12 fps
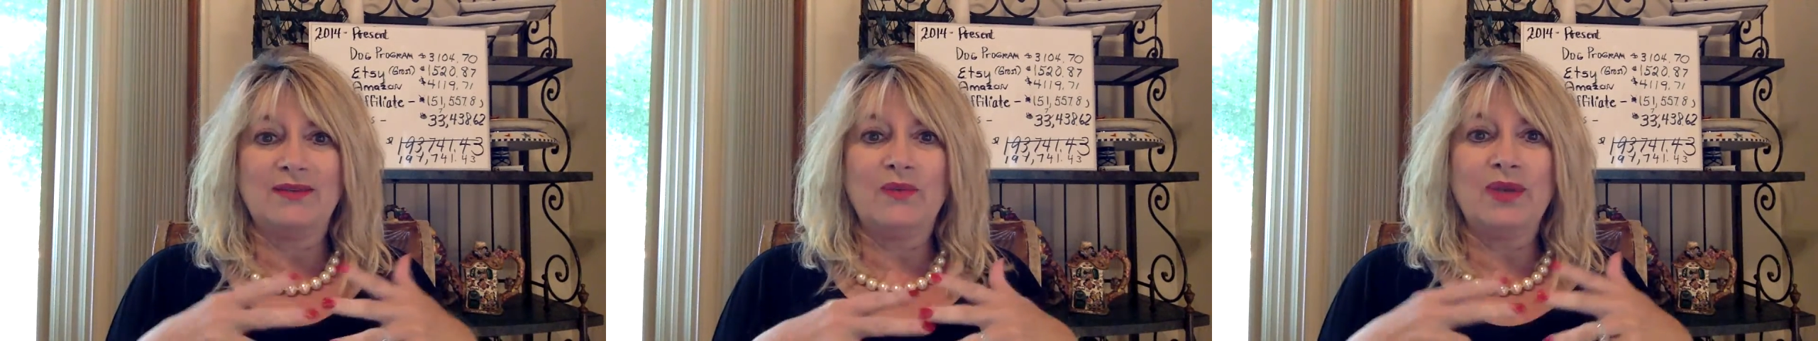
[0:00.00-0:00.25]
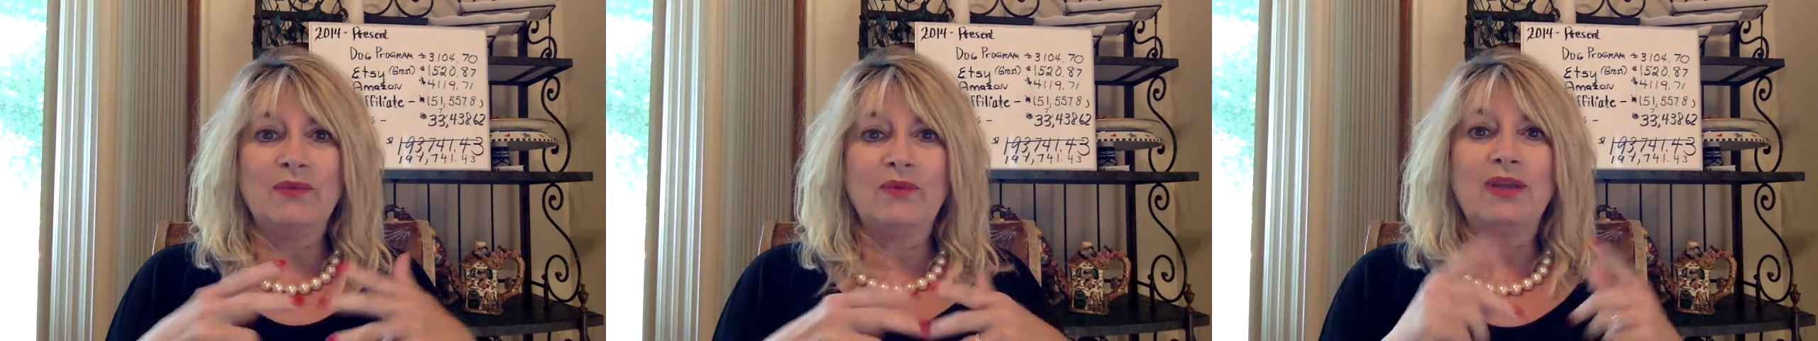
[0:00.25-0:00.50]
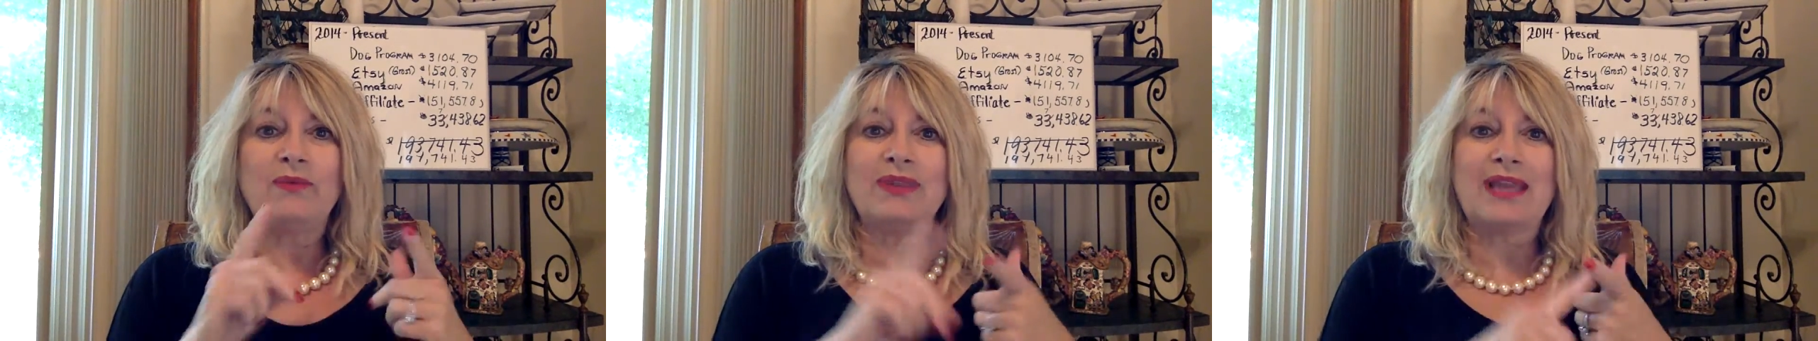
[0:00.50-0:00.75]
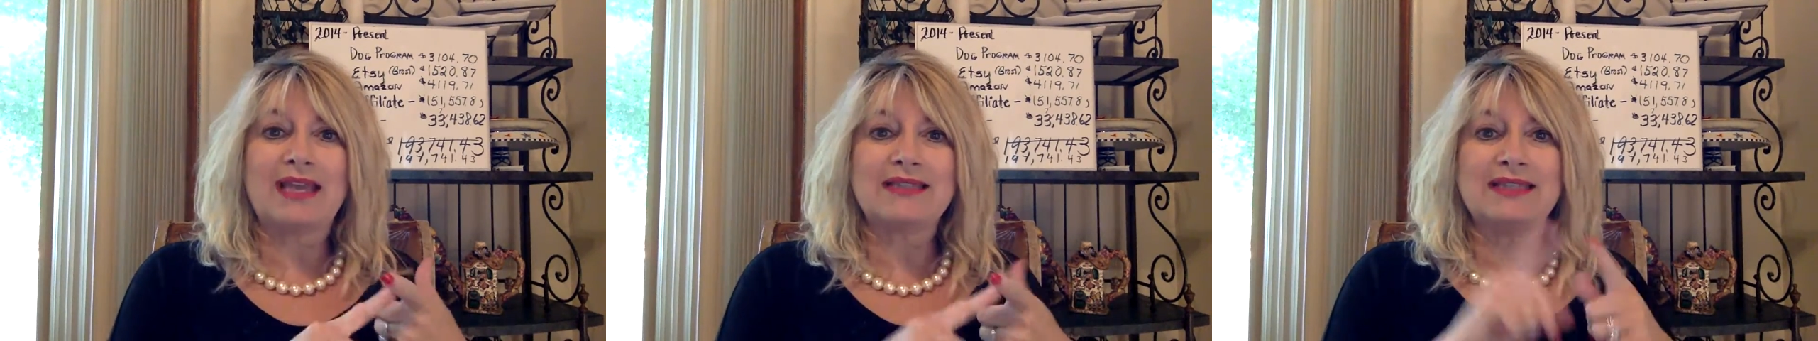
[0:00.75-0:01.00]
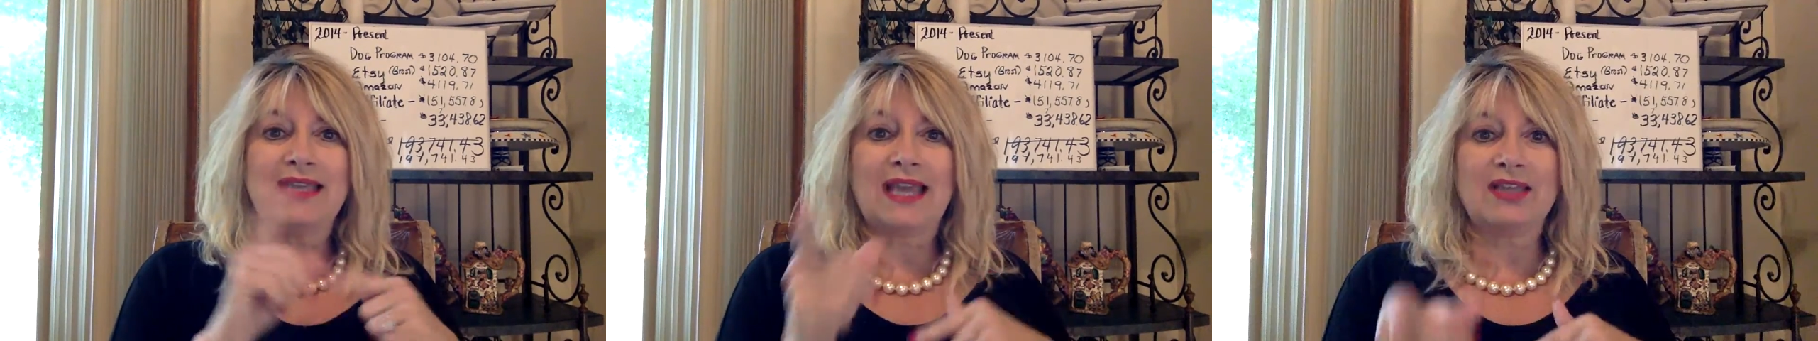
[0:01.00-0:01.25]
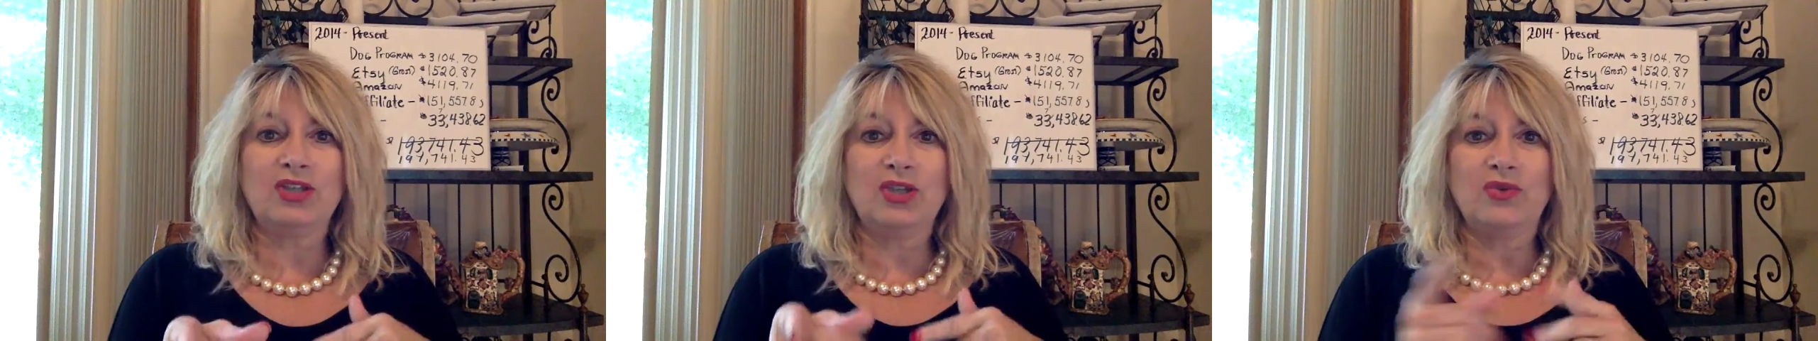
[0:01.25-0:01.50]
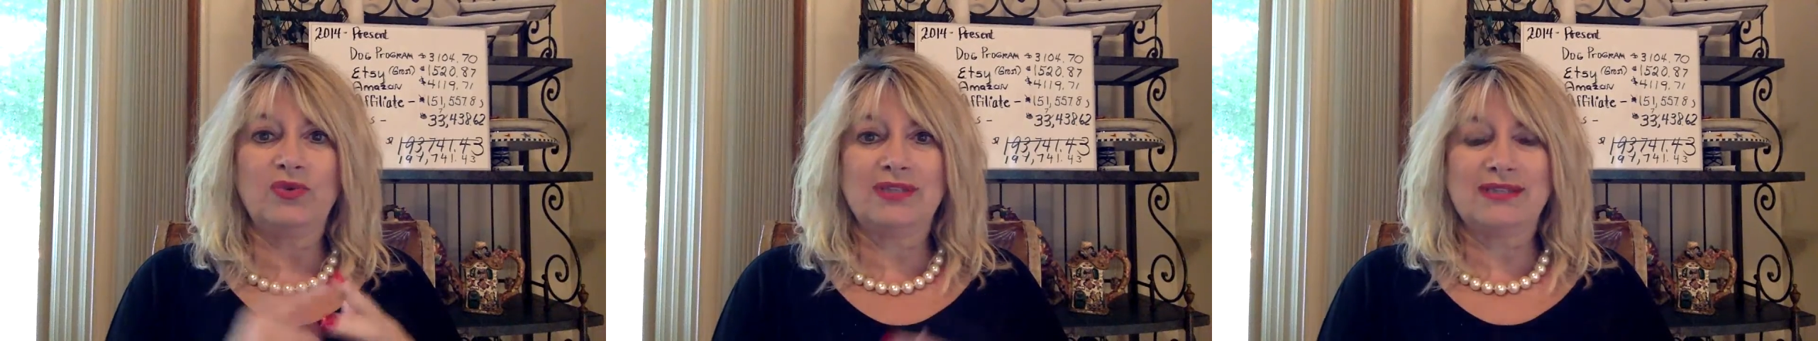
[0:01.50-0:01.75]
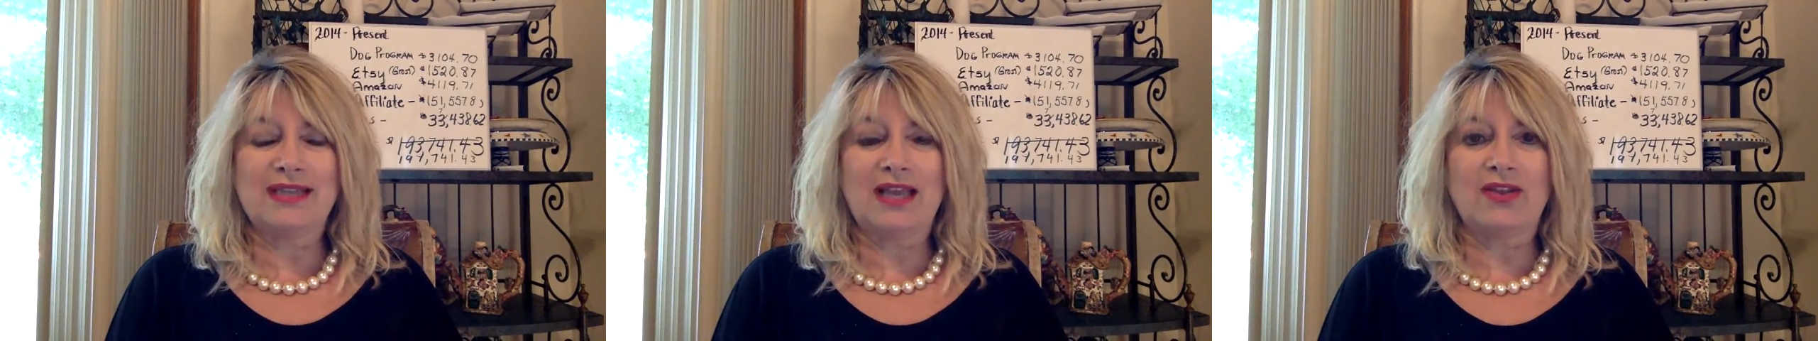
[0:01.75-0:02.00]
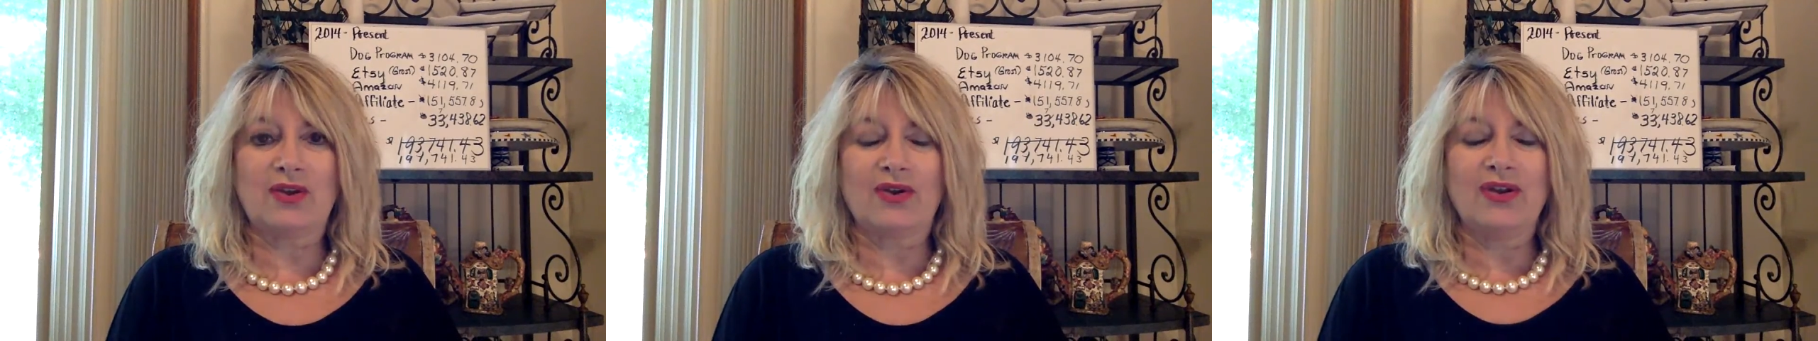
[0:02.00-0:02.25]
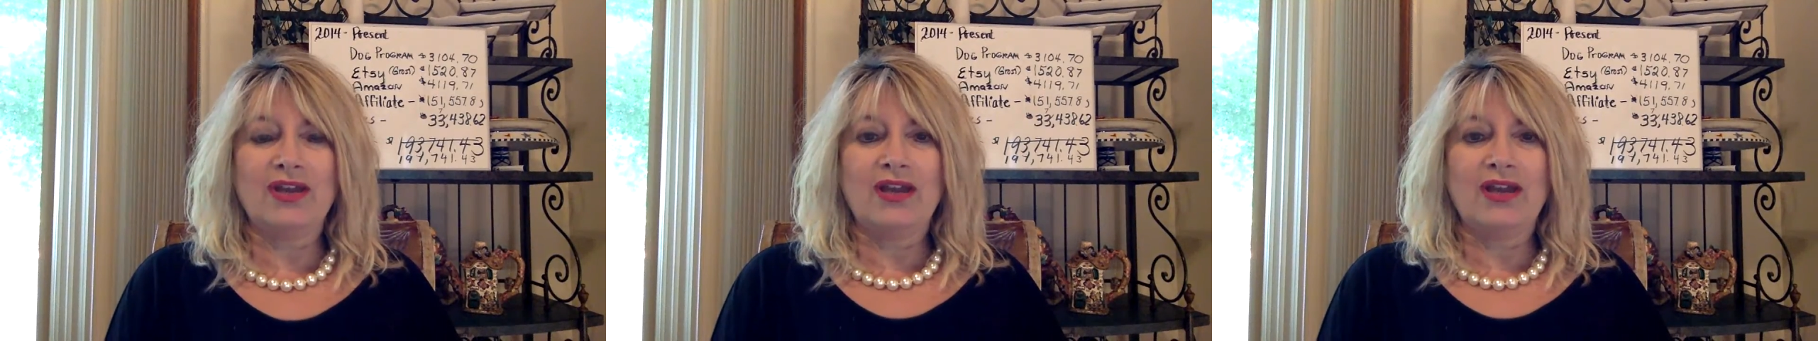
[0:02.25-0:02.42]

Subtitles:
with Etsy and you, the seller.